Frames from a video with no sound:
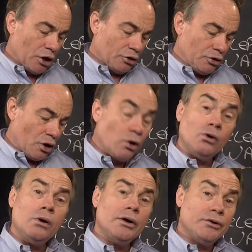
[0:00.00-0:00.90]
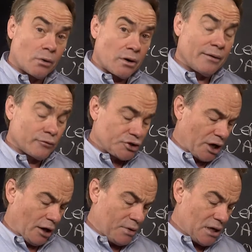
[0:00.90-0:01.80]
no, nor ever
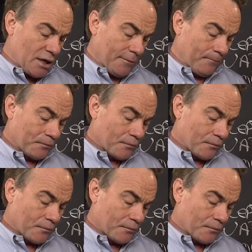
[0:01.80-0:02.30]
shall be.